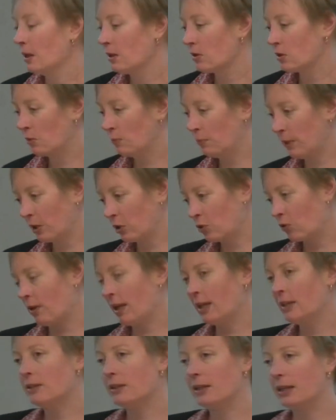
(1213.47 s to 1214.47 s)
sort of big
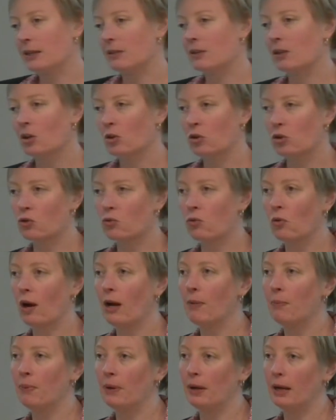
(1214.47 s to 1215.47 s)
transects to
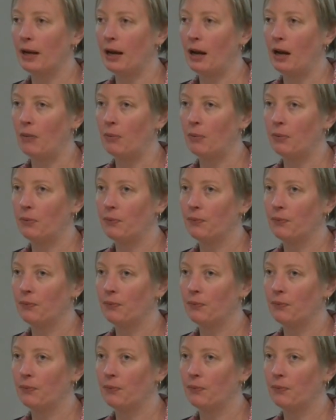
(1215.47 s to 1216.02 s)
try and pack up.